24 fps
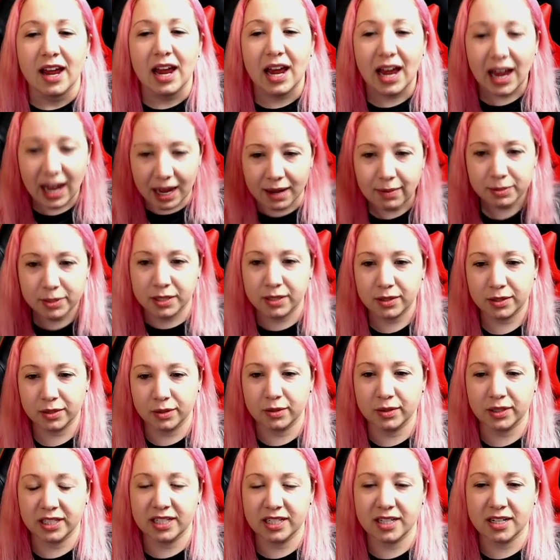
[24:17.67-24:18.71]

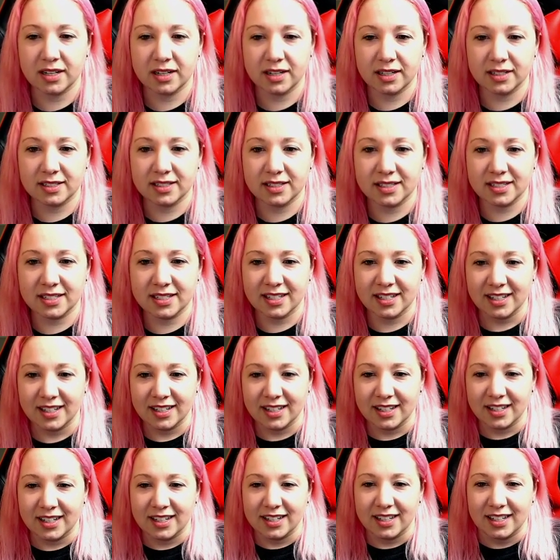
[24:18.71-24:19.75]
absolutely nuts
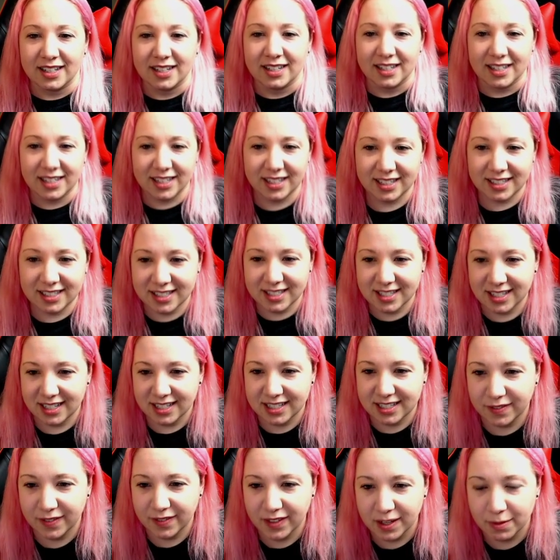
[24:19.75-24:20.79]
is
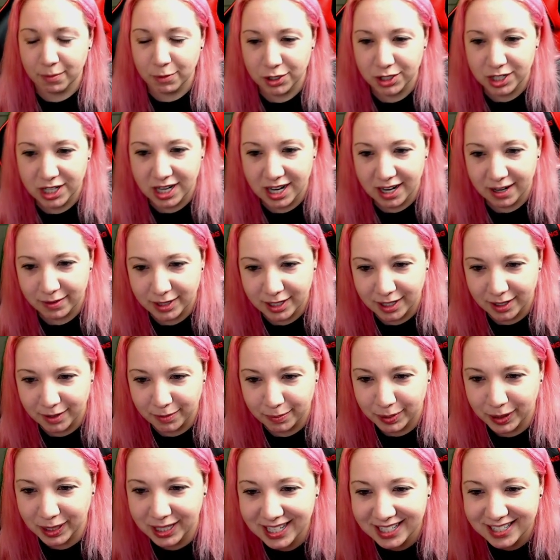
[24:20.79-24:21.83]
this? If they merge Avia,
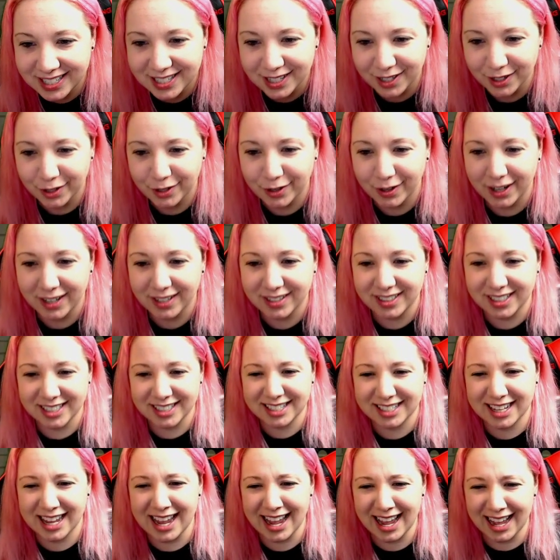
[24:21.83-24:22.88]
please don't cry,
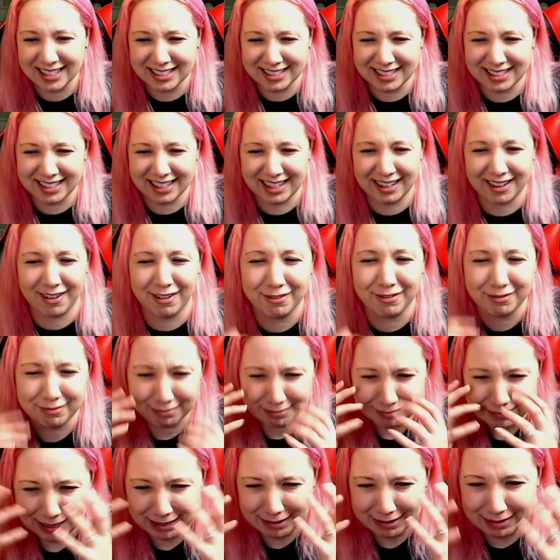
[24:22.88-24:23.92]
Liz. Cassia!
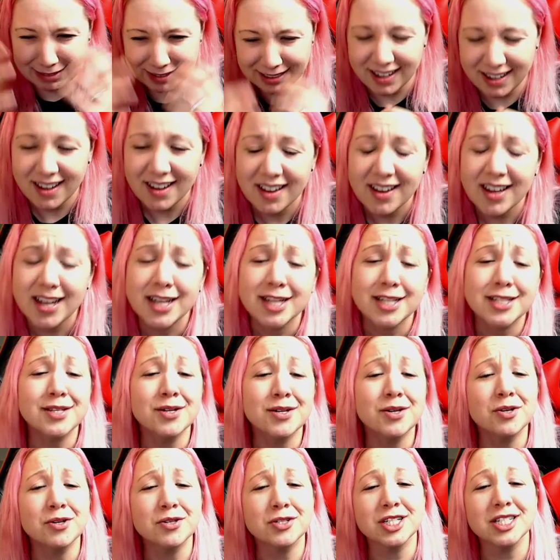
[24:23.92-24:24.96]

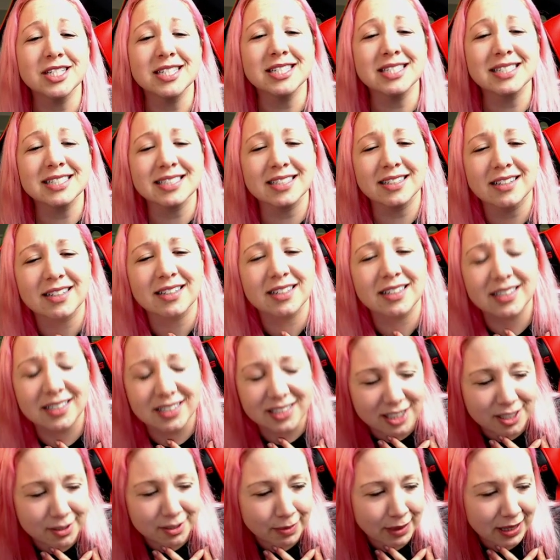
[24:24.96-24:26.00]
Dude, she's
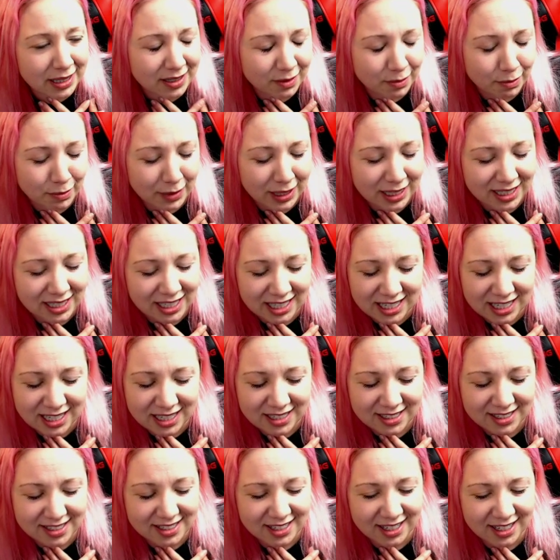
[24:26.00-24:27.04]
my
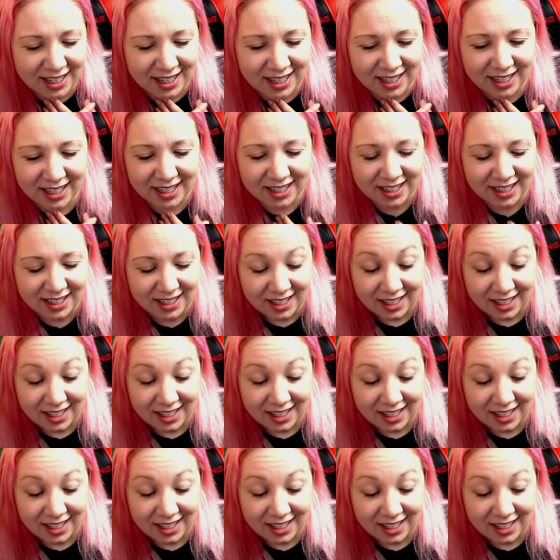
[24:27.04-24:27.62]
niece, like,